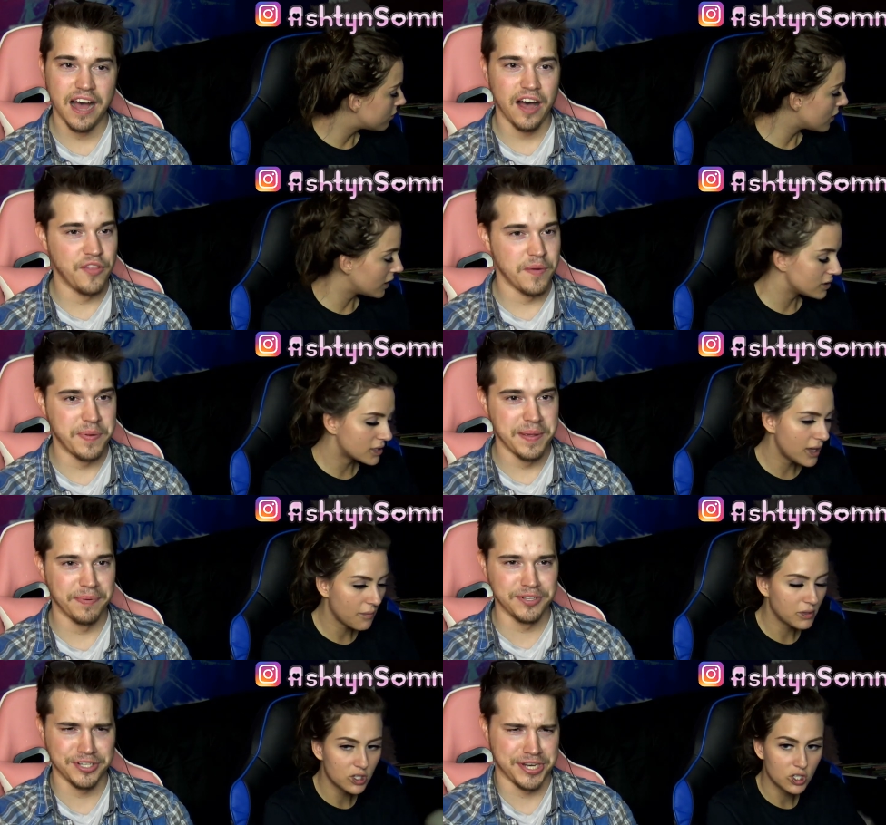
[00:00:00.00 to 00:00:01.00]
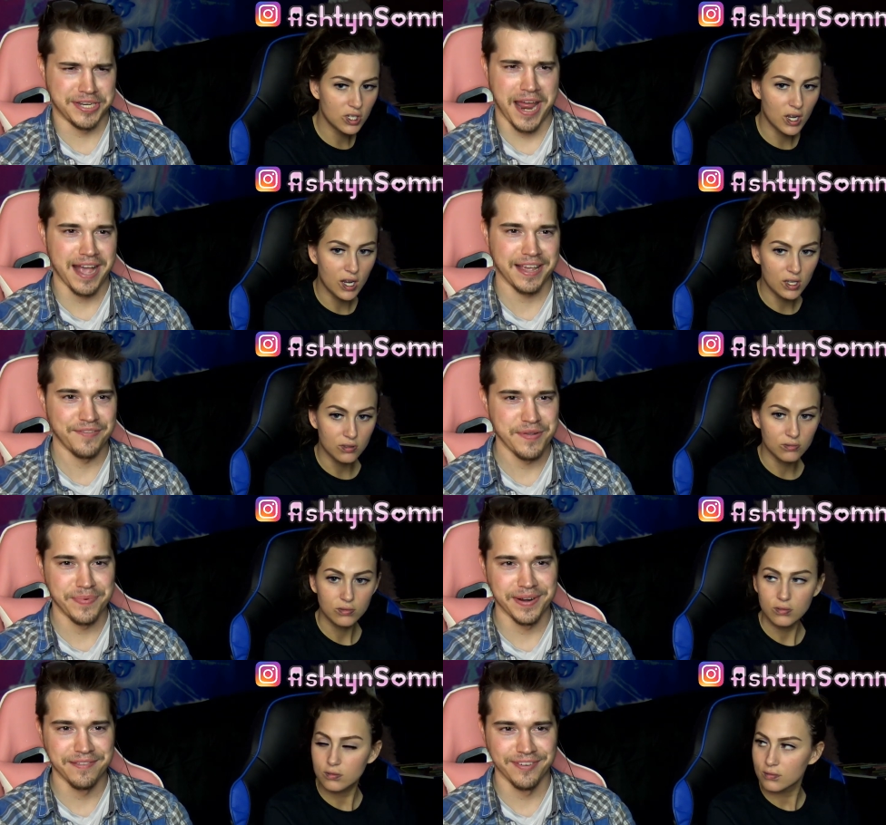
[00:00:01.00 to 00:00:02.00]
Speaker 1: Other people. Just attack
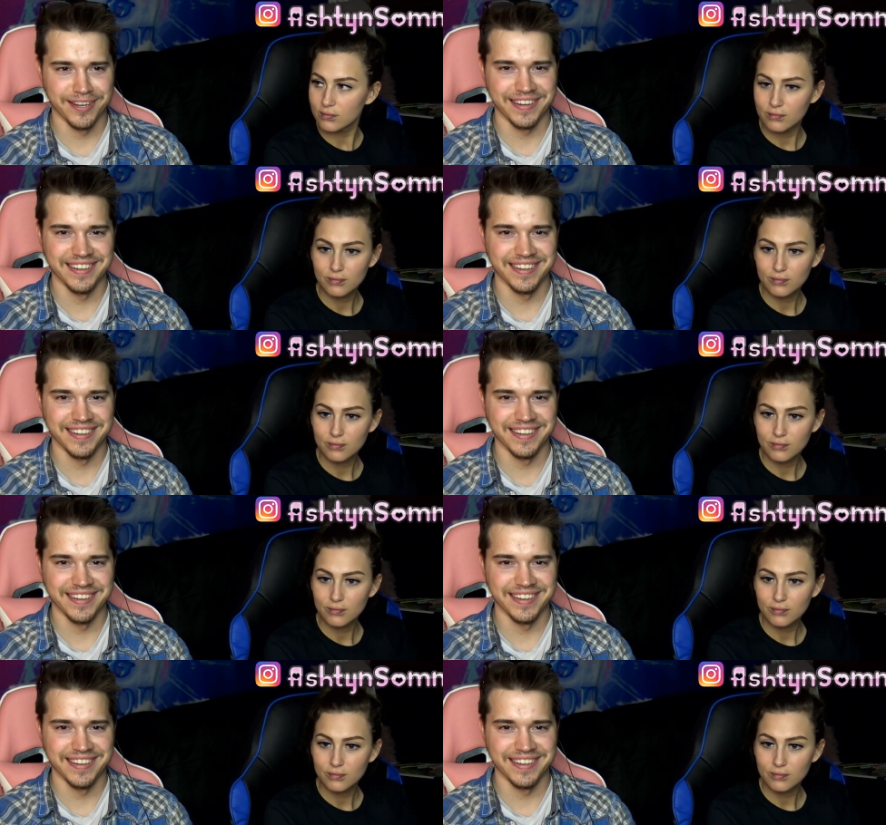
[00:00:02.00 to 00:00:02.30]
everybody. Fuck it.